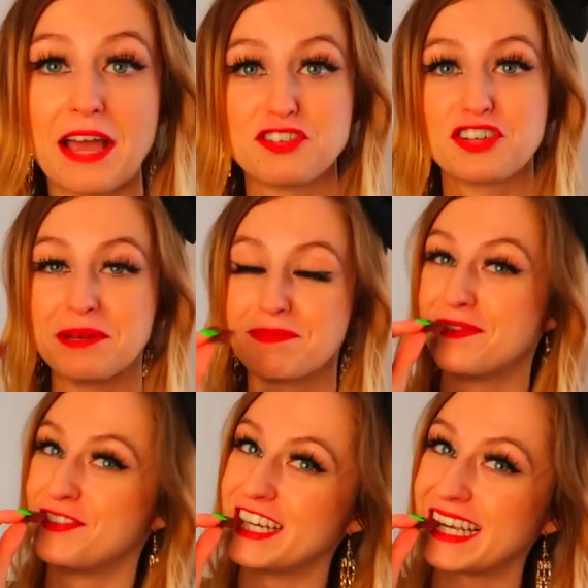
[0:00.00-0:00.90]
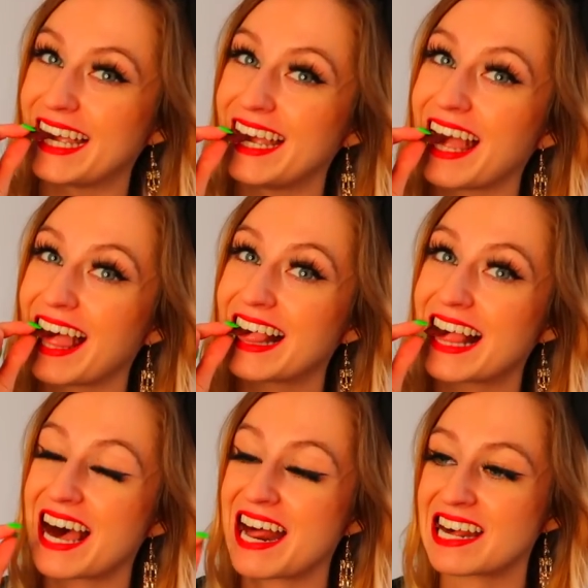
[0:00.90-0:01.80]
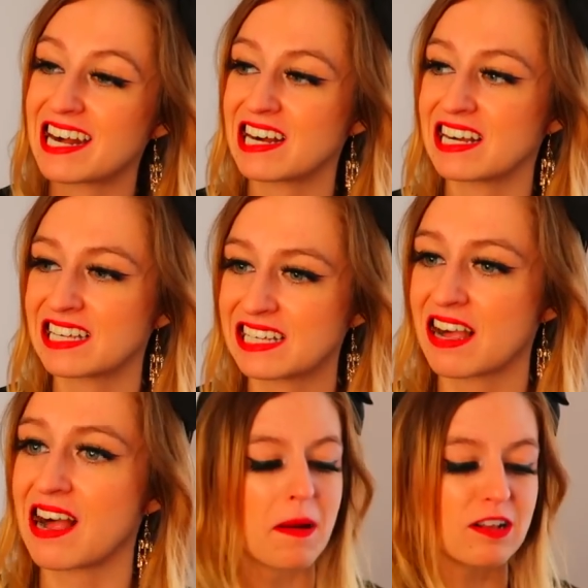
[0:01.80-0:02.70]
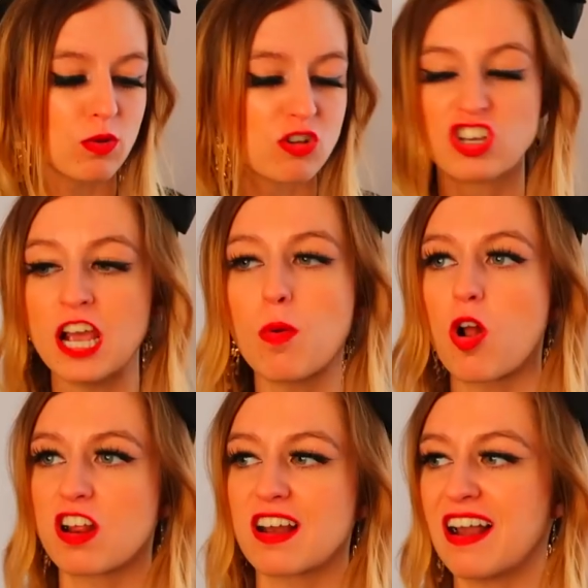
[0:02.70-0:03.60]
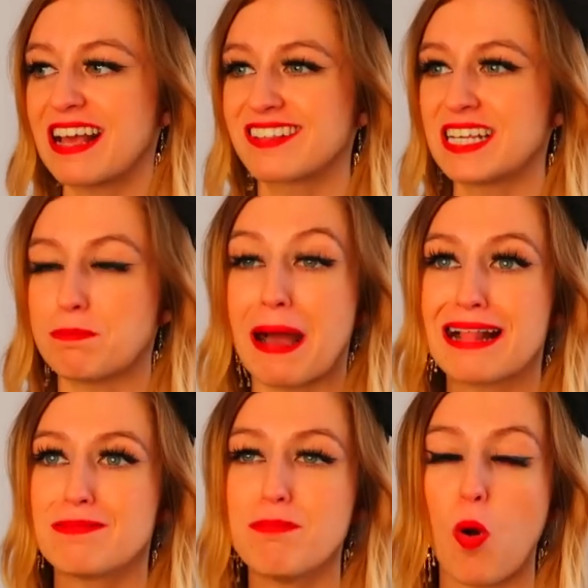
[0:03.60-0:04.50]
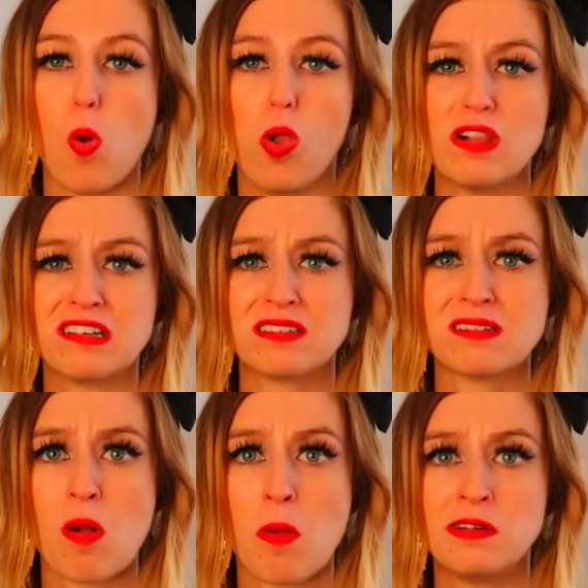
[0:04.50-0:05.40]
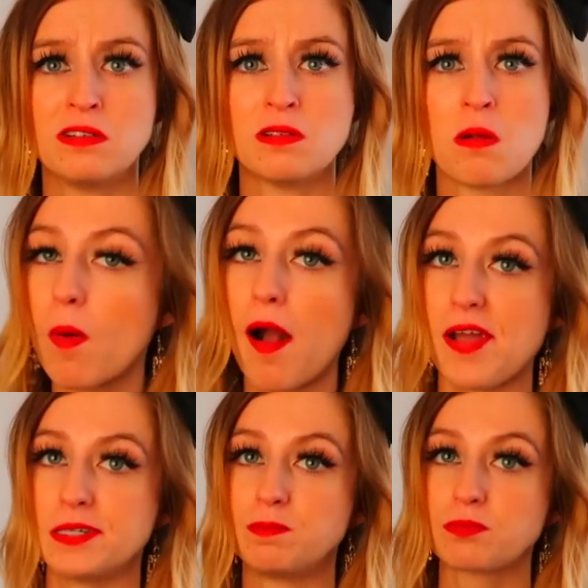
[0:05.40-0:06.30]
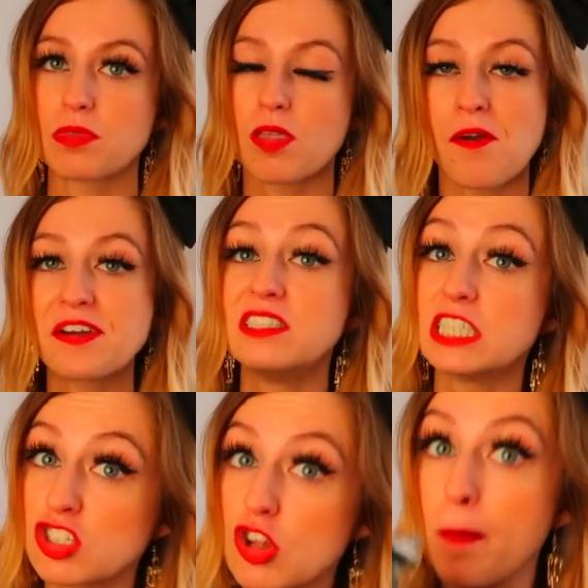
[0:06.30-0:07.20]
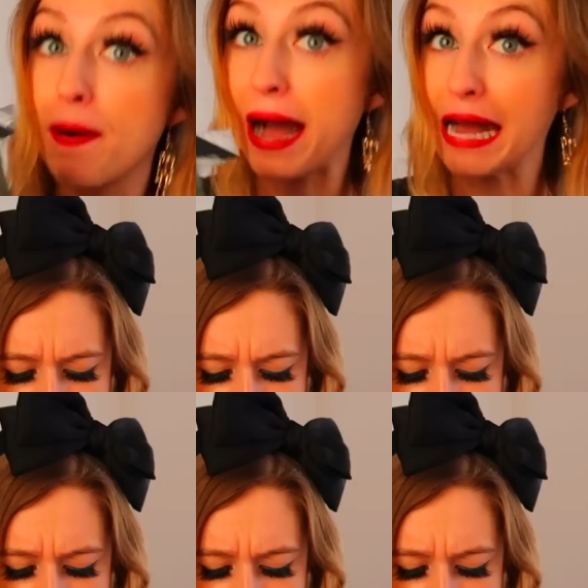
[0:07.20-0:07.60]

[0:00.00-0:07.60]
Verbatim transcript: Never tried beef jerky. You might as well chew on an elastic band ball. Okay. That's not bad.